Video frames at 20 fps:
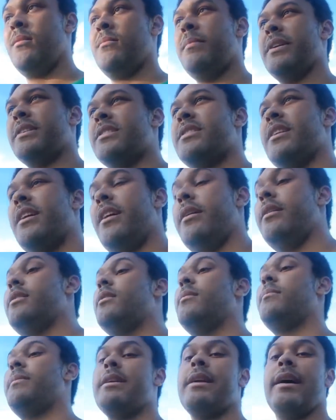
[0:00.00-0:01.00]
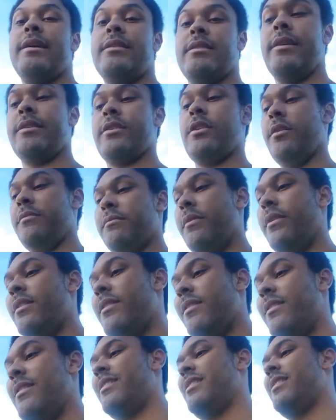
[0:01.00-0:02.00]
But yeah, I can't.
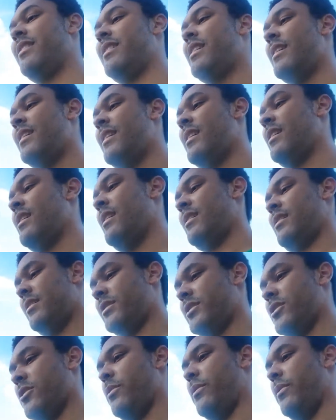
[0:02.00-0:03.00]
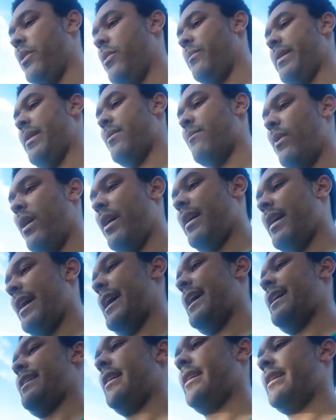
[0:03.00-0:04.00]
So on one
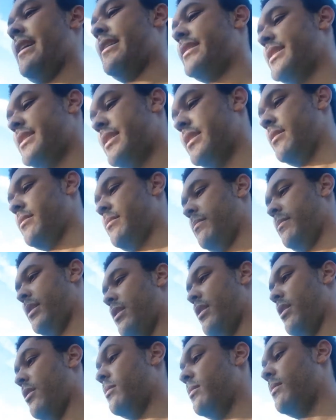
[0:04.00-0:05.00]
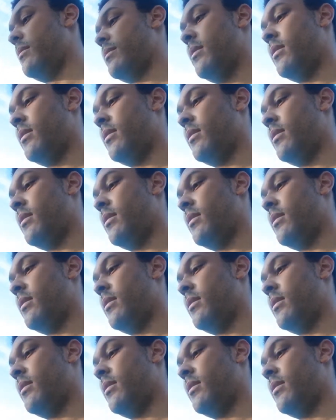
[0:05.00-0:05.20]
hand, I guess, you know,